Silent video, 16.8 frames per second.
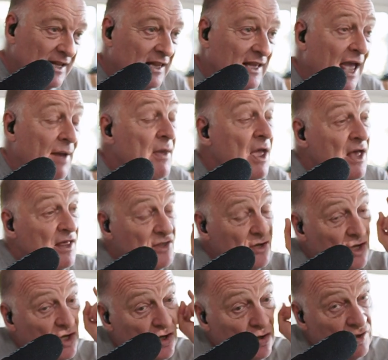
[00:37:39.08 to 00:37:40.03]
that little gap.
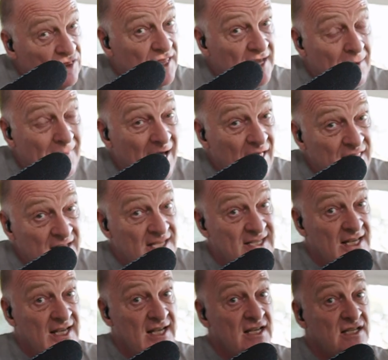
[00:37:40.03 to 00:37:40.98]
The good thing about
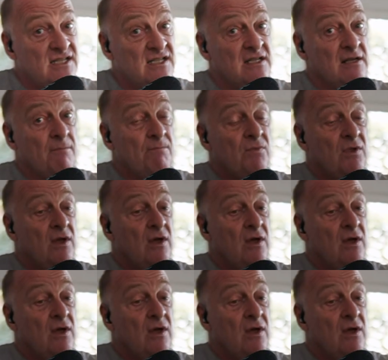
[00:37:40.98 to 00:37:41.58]
this is,